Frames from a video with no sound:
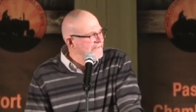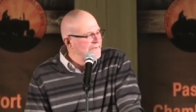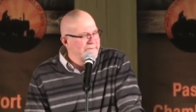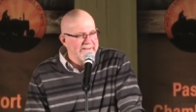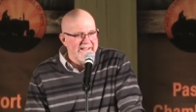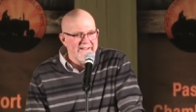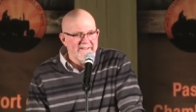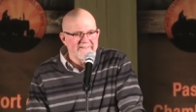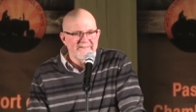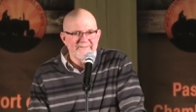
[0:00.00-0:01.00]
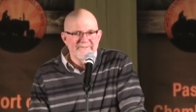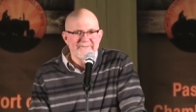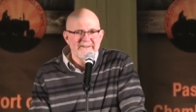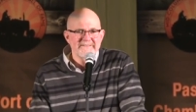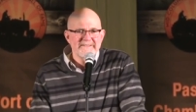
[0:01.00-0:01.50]
Jim and Dad's
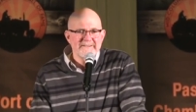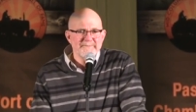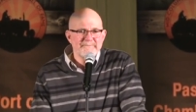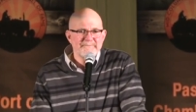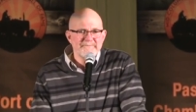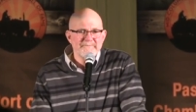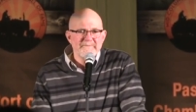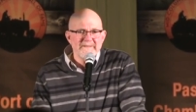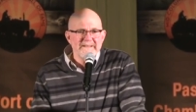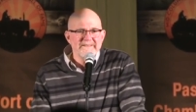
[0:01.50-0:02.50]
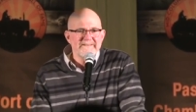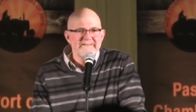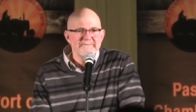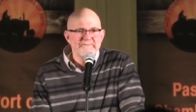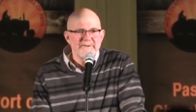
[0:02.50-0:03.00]
friendship,
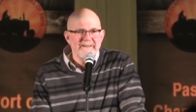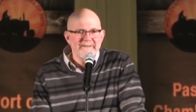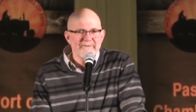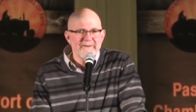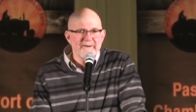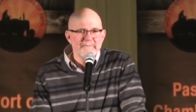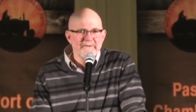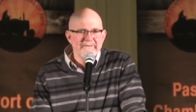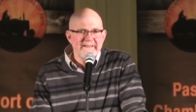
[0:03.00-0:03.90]
it's pretty incredible.